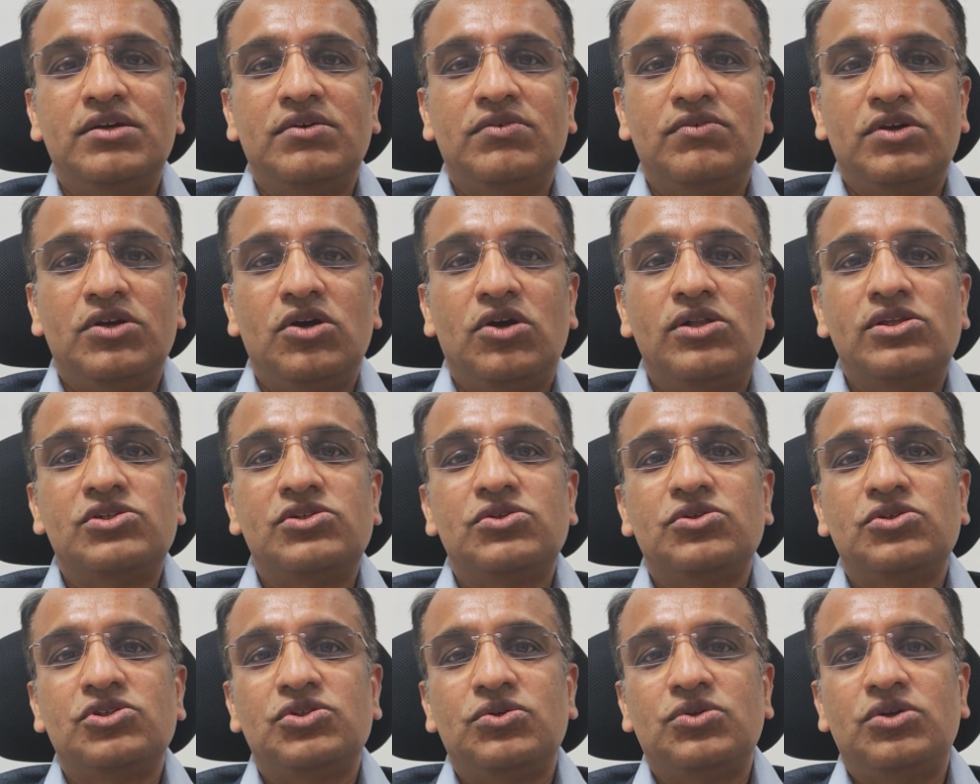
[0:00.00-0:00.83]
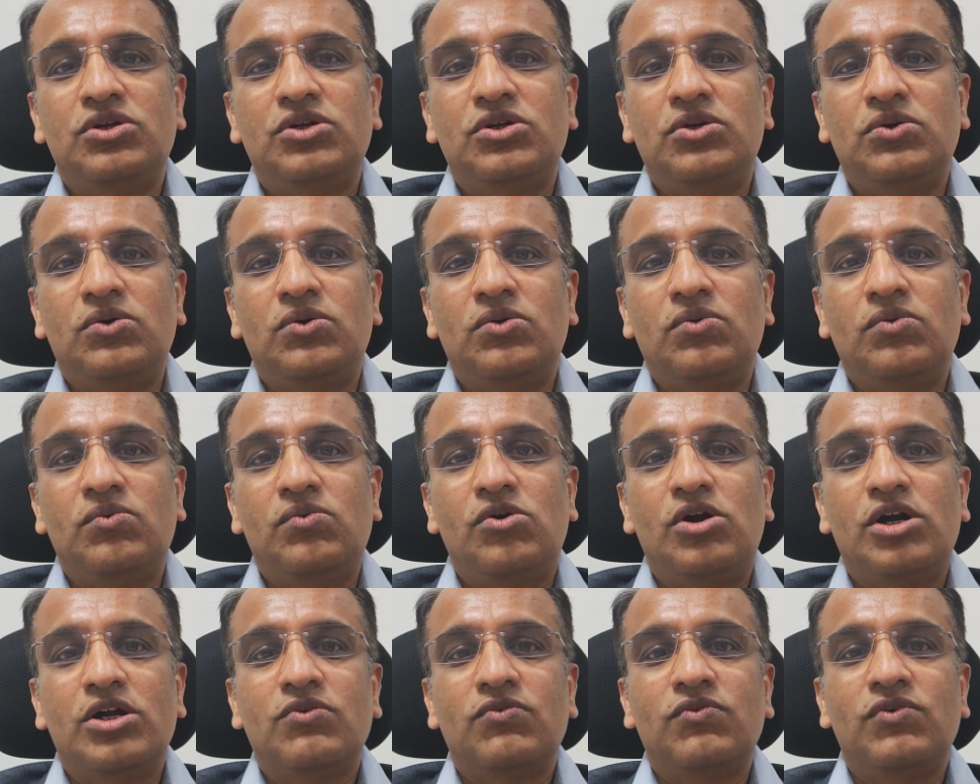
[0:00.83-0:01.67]
we also should know
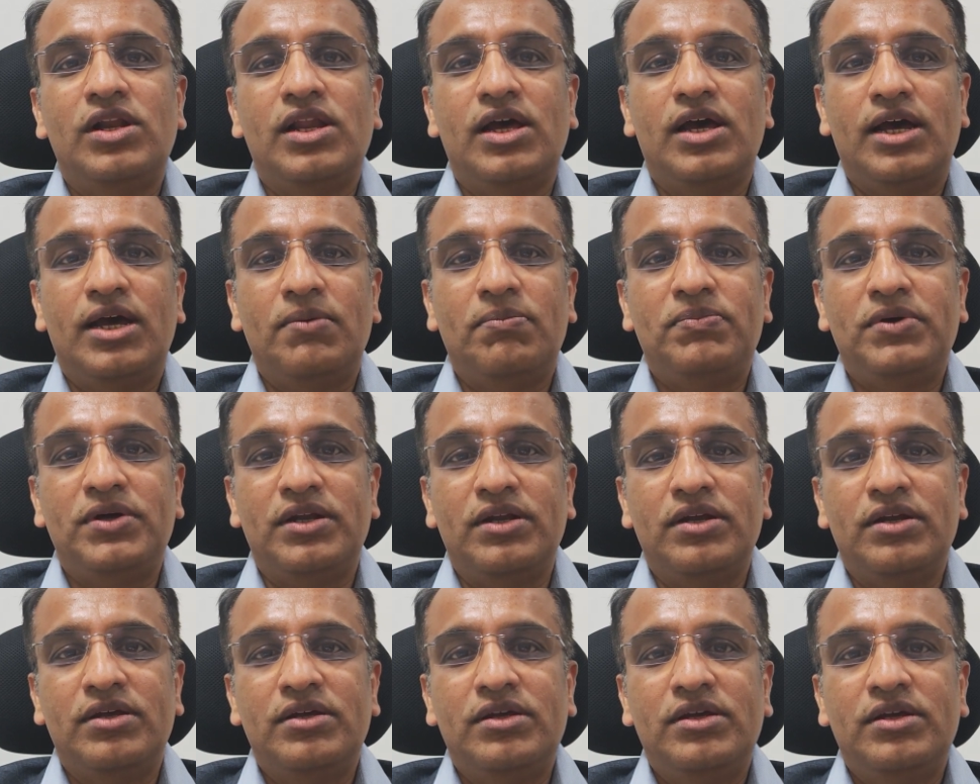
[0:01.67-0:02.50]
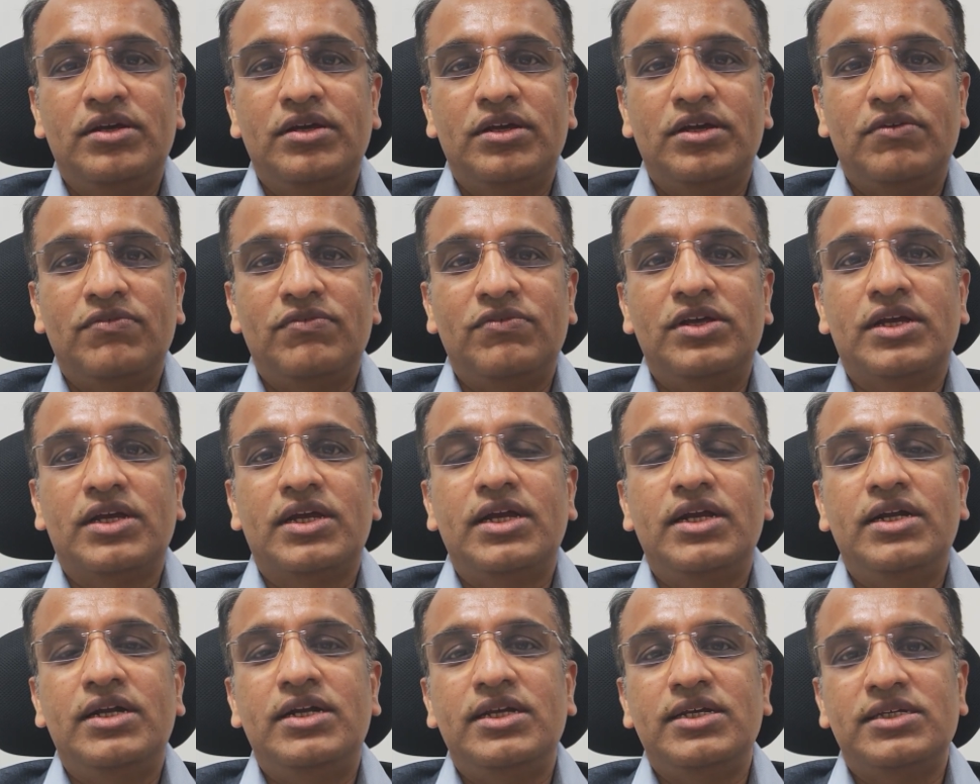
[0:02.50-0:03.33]
what will happen if the
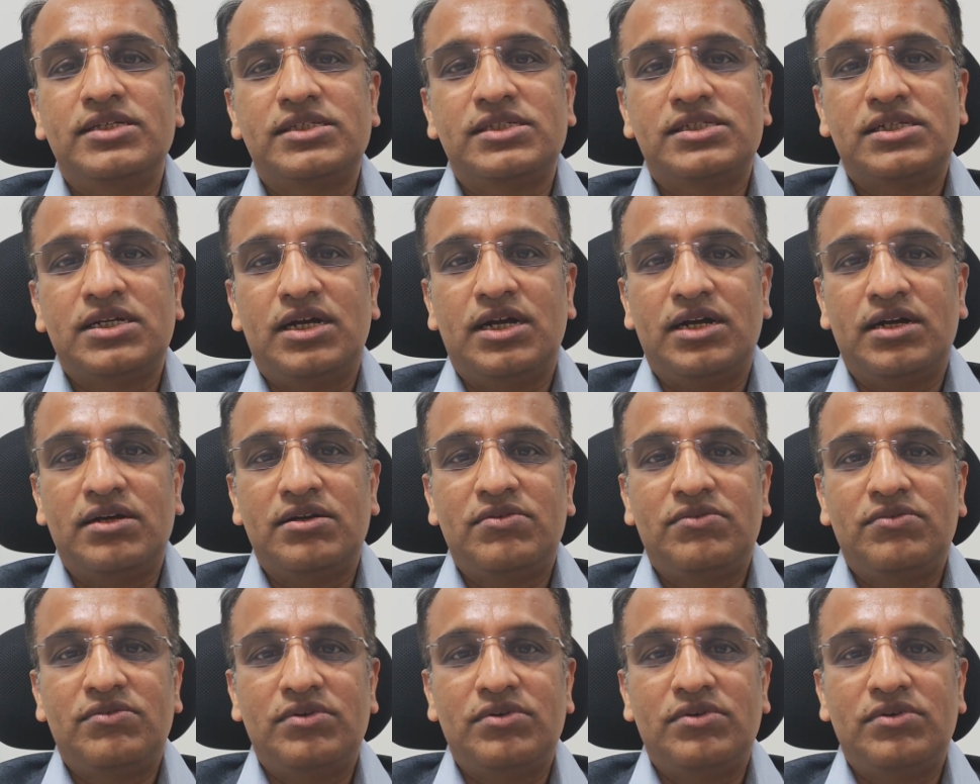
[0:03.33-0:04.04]
kidneys start